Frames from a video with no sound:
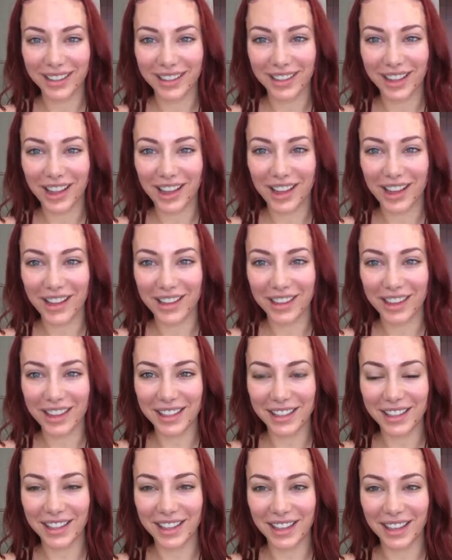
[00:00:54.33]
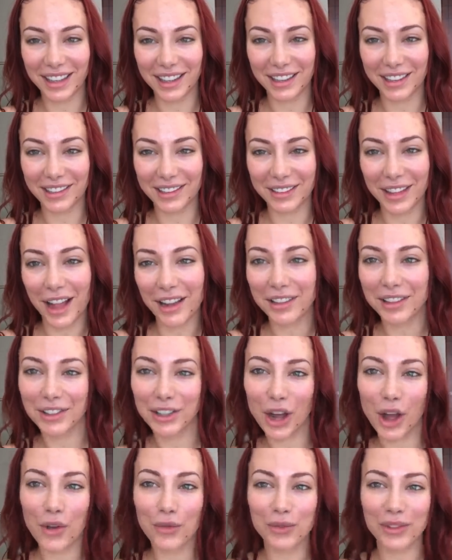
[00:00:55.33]
Ah, oh, thank you.
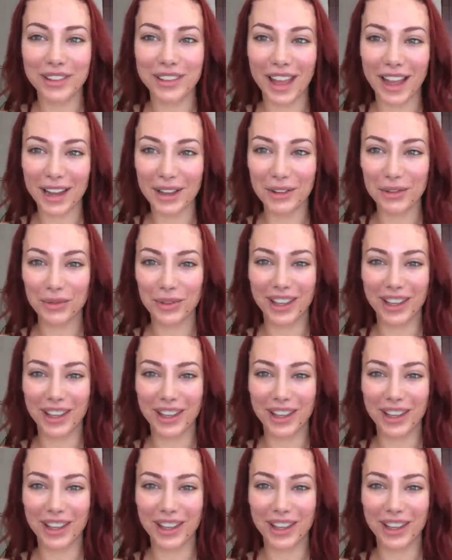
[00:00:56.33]
doll for life.